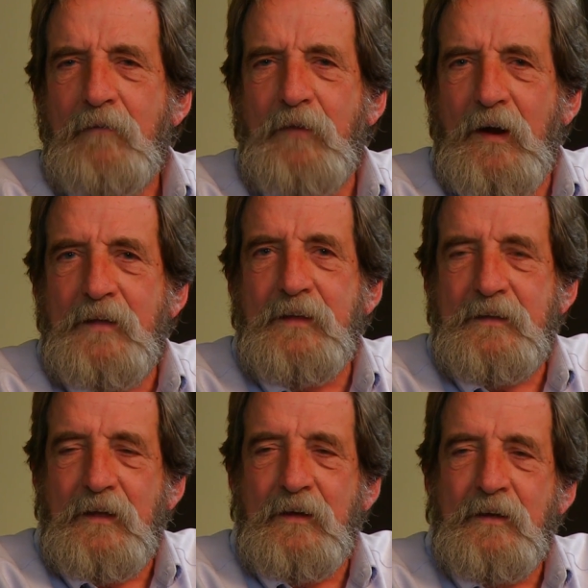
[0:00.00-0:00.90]
But I
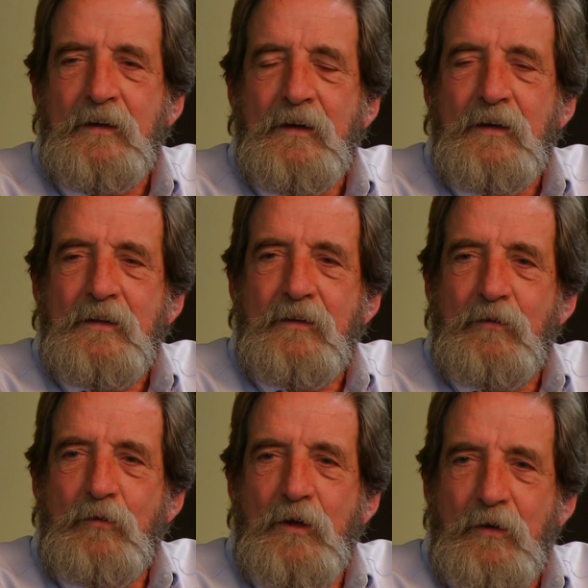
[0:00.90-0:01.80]
think that the
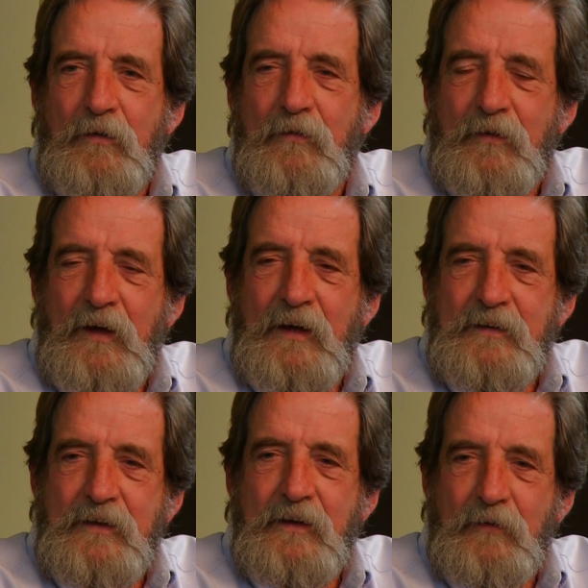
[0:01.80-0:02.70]
real
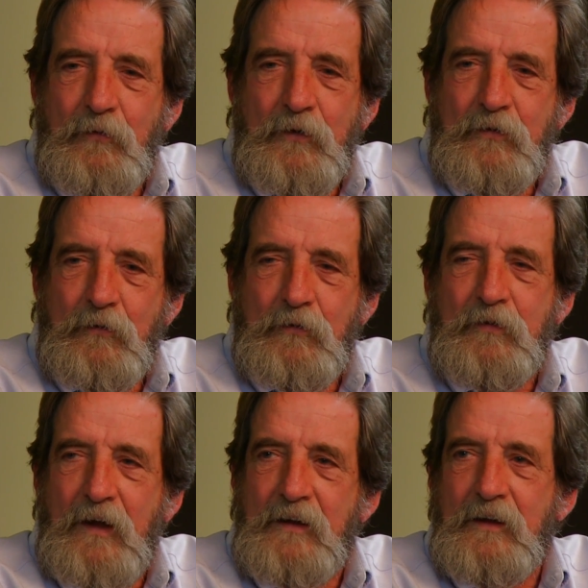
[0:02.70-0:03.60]
idea of what she was
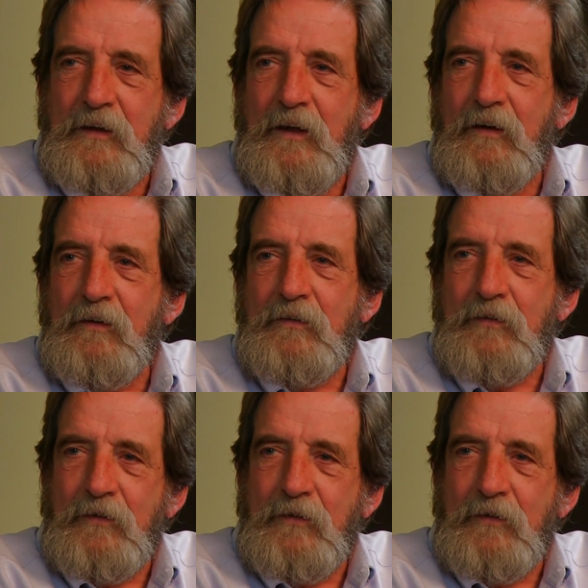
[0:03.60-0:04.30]
saying in there is,